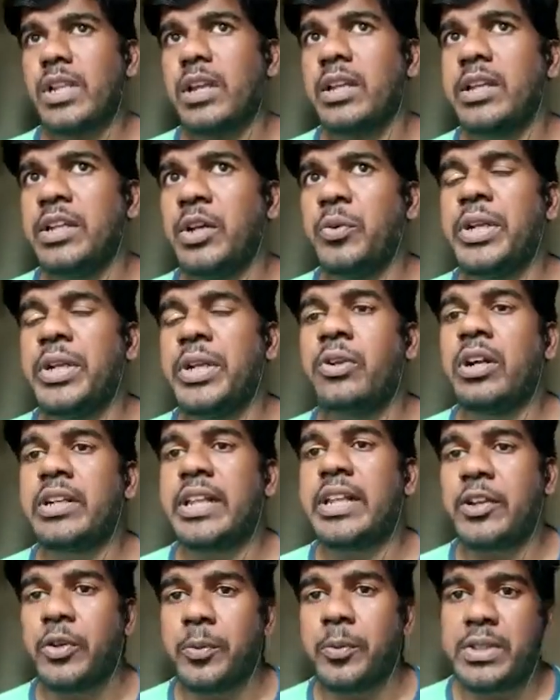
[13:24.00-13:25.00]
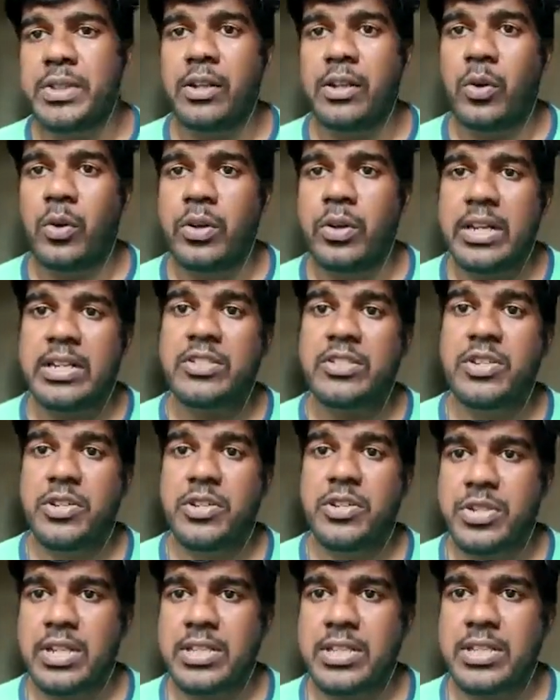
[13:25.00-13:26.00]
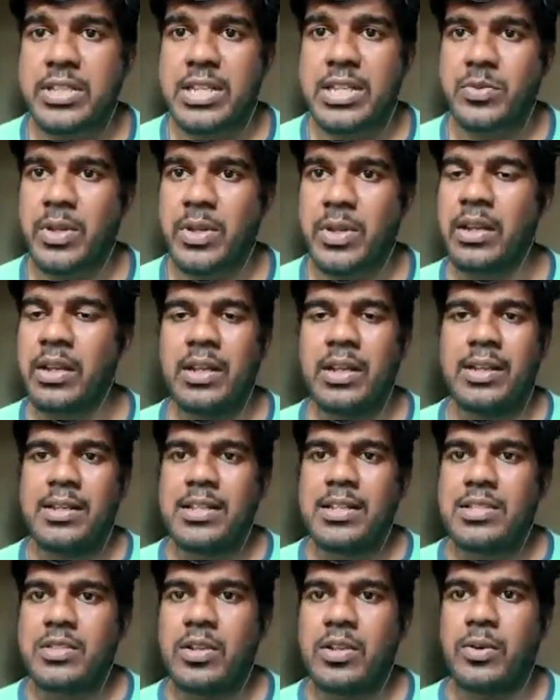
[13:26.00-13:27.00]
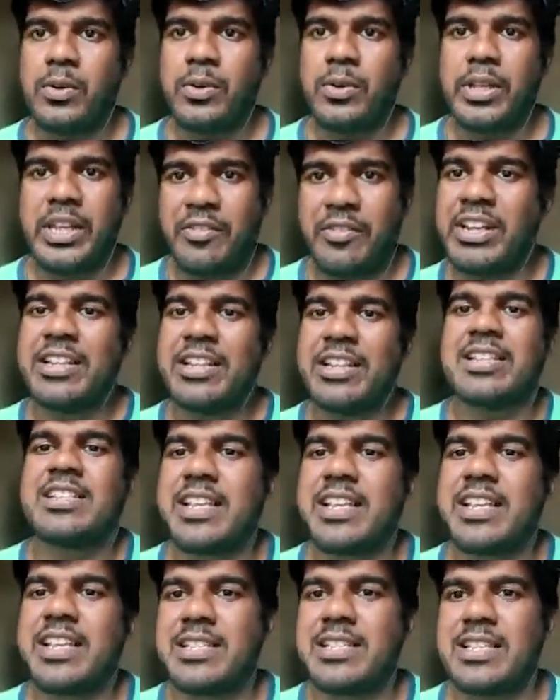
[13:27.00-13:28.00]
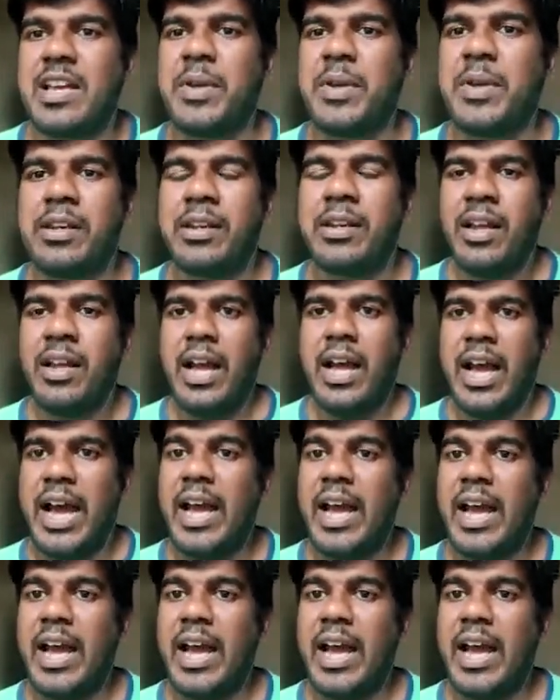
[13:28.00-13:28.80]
do not equip the local institutions as well. So even in this case, I mean, I'm an